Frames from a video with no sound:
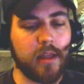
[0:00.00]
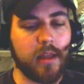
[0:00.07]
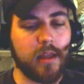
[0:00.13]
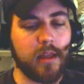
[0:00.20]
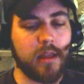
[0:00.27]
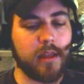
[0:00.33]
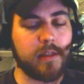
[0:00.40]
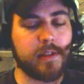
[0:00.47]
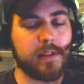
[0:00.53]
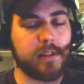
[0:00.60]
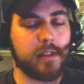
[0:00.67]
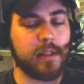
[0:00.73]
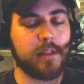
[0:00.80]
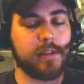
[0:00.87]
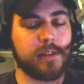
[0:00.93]
it
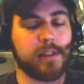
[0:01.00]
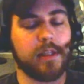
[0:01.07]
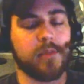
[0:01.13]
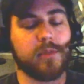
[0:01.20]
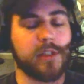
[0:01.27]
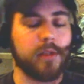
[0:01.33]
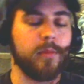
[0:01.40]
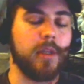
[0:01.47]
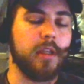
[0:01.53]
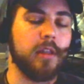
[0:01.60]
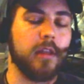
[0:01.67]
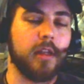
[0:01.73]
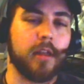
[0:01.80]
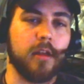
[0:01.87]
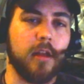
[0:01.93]
seems to me
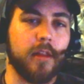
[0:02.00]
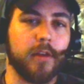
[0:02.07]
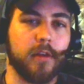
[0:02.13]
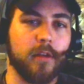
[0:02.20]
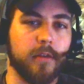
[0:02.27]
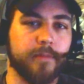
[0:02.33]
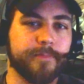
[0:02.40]
like another